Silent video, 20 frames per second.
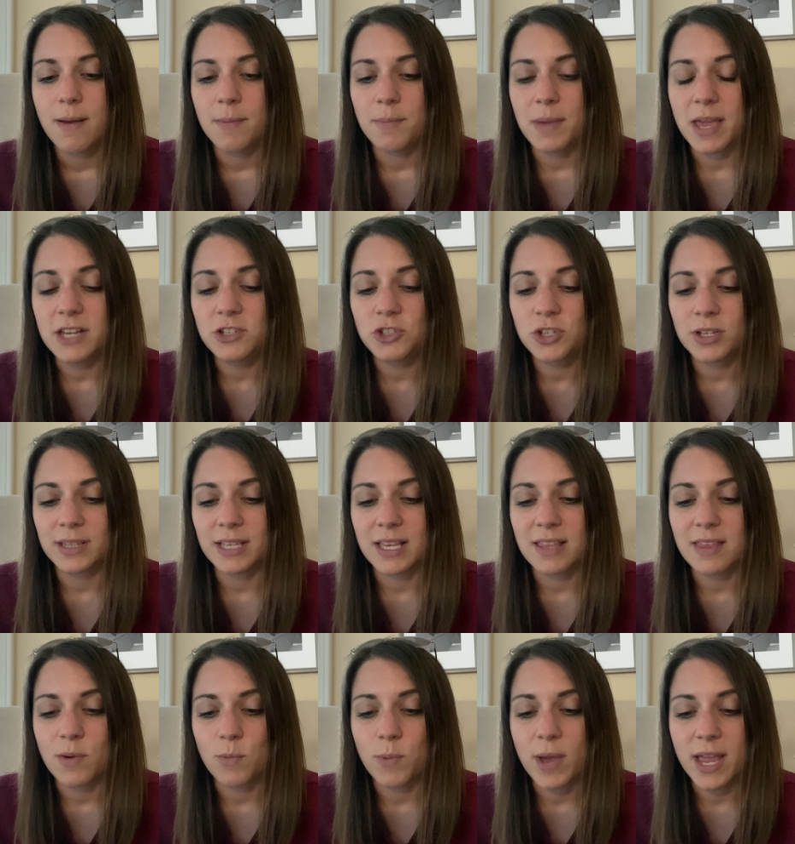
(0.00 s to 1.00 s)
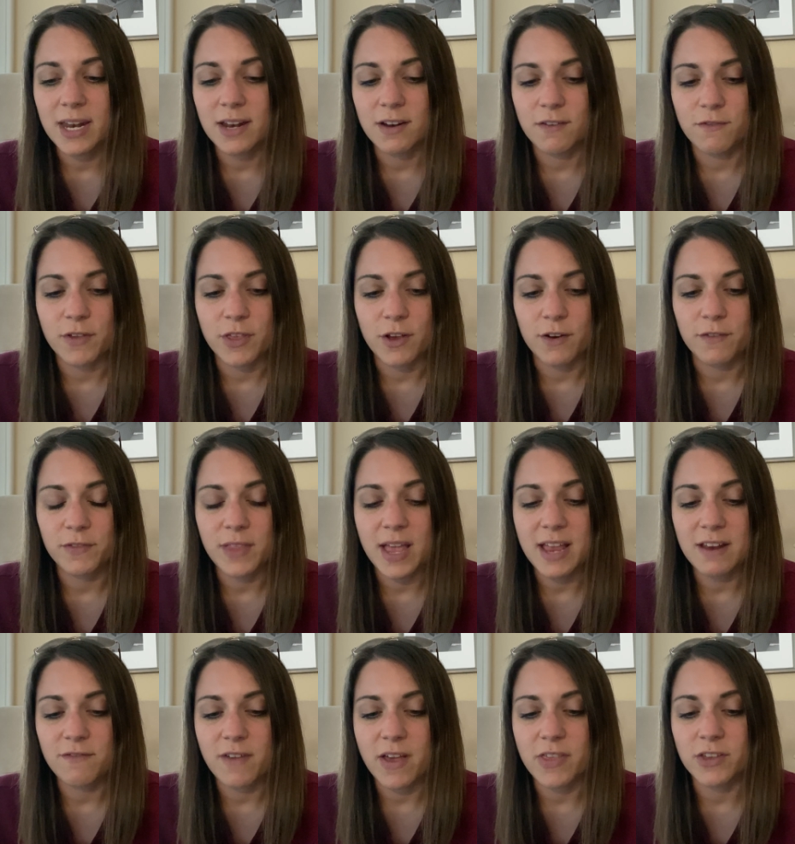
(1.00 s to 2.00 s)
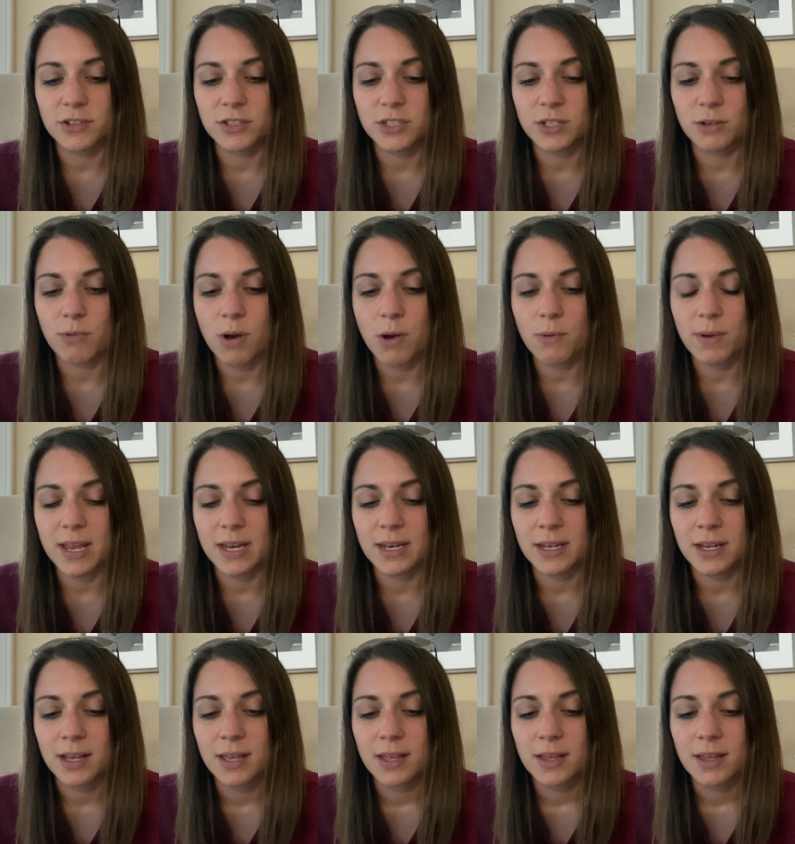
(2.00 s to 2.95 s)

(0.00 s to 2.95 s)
Patiently they waited for their flight feathers to grow in.